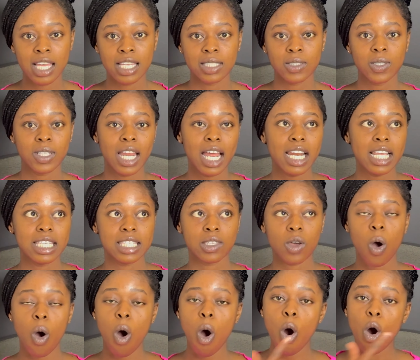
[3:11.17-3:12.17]
So that is
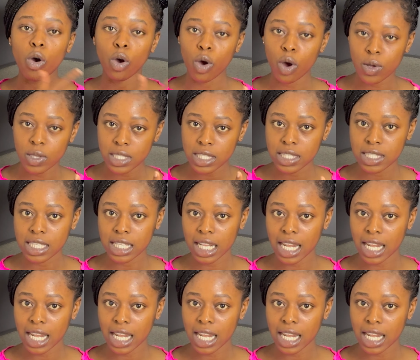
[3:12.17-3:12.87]
August,